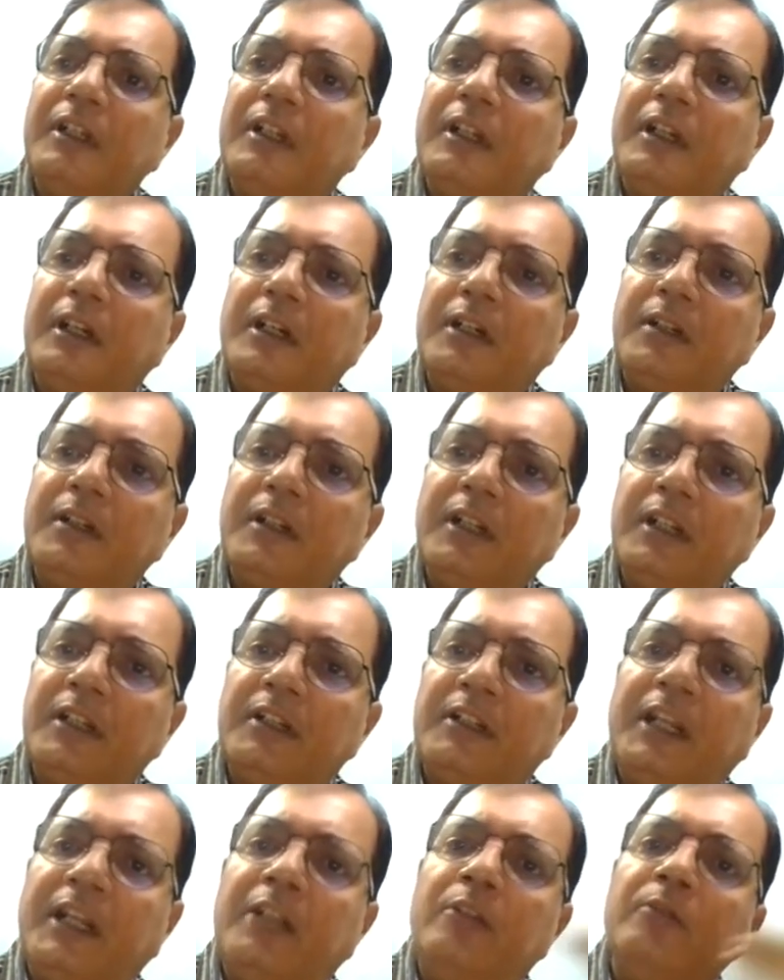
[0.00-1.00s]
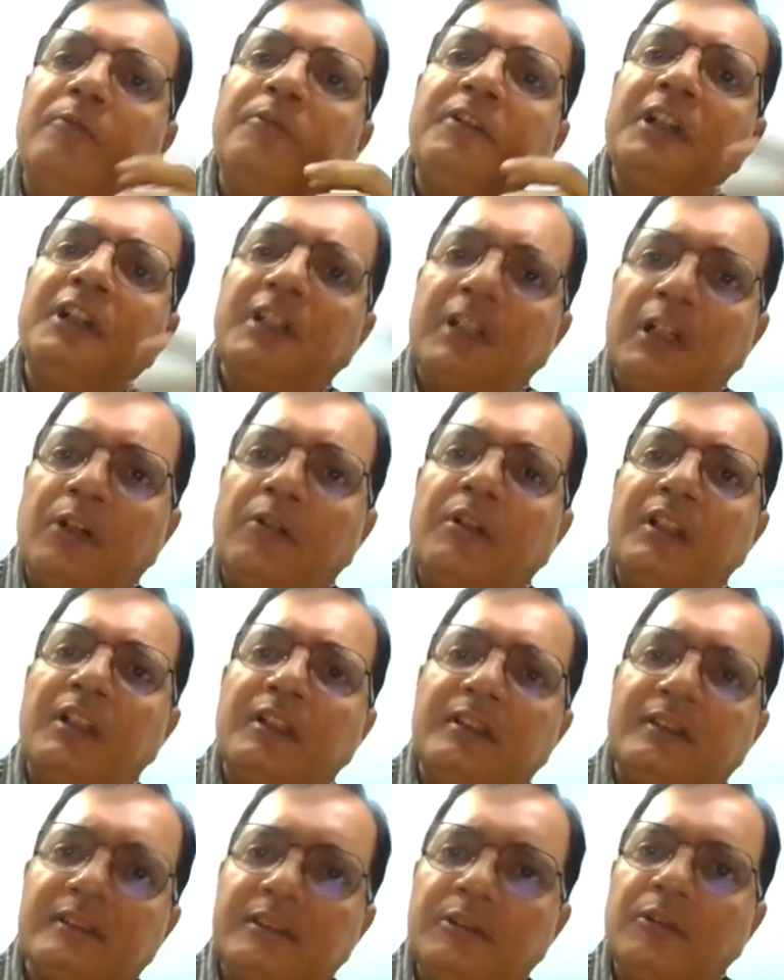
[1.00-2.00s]
and try to figure out
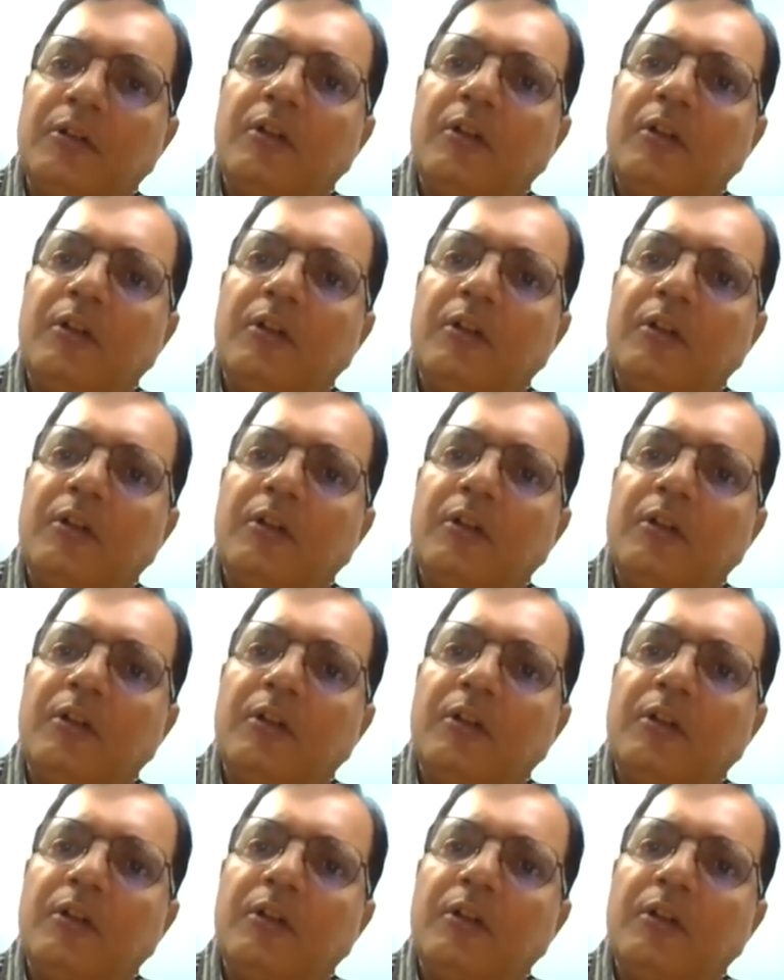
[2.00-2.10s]
is,